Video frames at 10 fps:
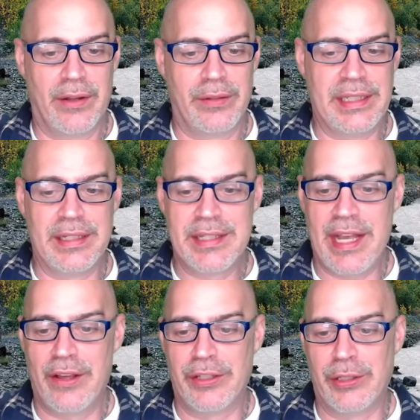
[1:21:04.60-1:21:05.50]
don't need to
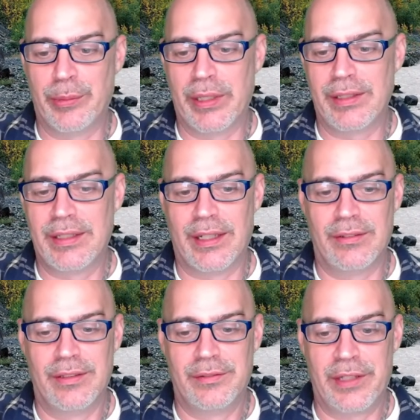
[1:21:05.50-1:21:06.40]
tell you, but,
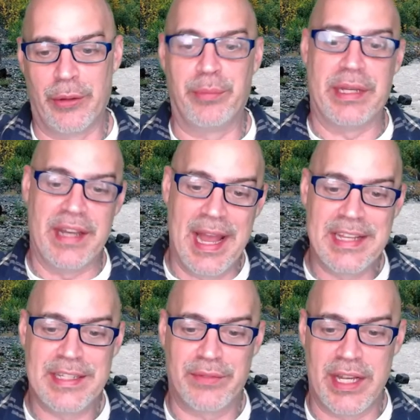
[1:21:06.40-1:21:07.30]
it would be
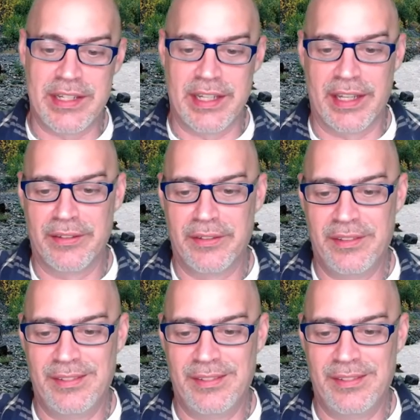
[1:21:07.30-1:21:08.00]
nice if they did.